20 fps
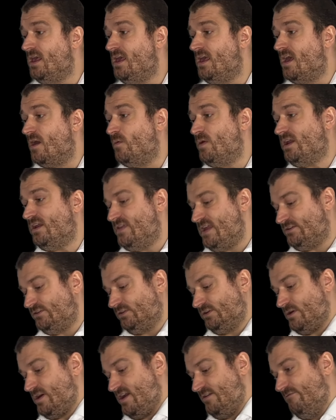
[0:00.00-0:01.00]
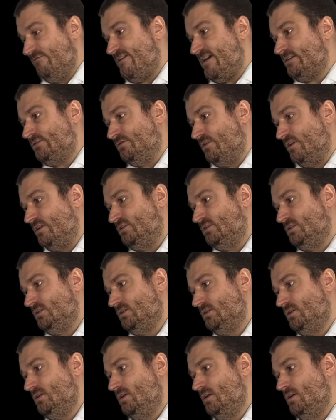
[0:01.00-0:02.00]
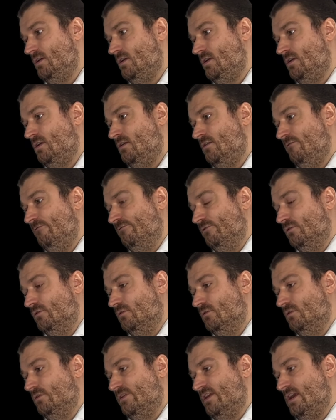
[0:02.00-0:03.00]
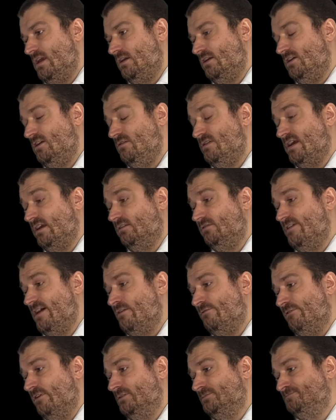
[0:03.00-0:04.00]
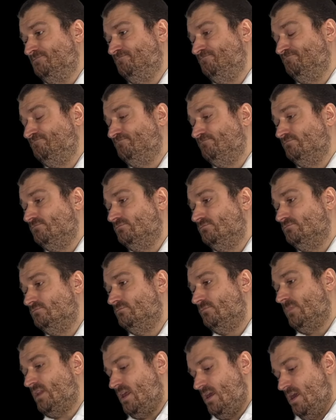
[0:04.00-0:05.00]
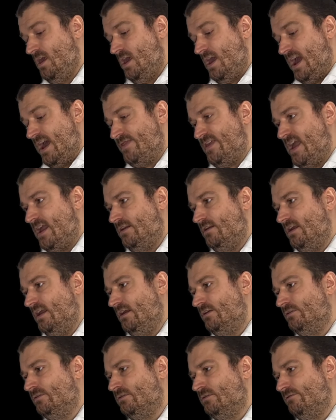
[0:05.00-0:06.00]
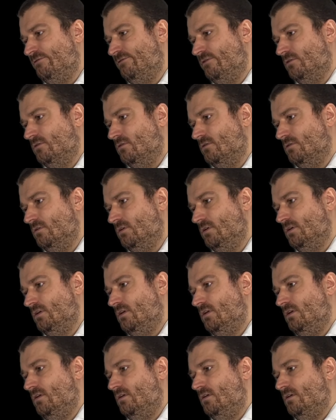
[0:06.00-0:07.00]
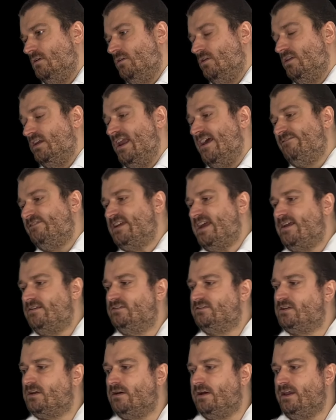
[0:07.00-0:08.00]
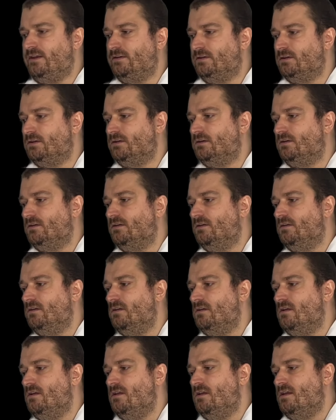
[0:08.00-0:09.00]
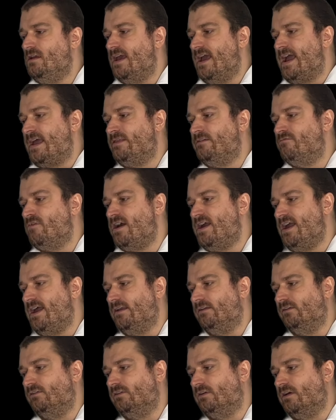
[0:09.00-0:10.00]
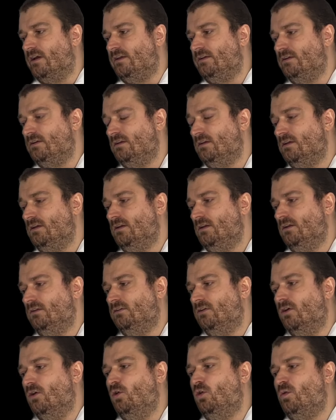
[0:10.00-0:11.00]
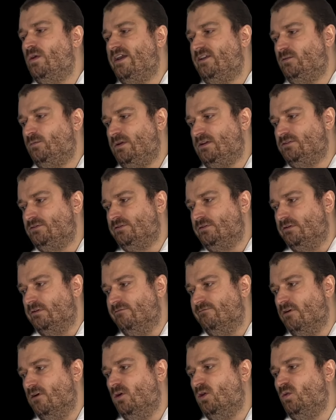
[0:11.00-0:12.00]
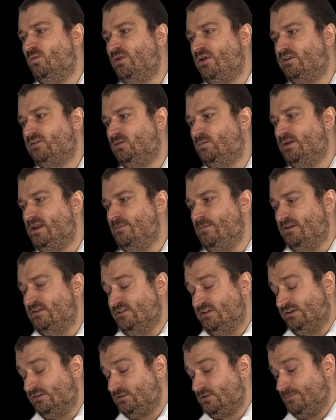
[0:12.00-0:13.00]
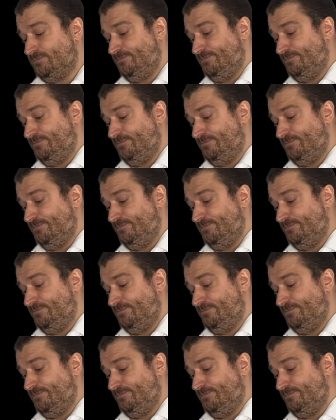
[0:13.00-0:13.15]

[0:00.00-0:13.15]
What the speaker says: and we can then just go ahead and factorize for the q negative alpha, and then in order for the left hand side and the right hand side to always be true for all possible images,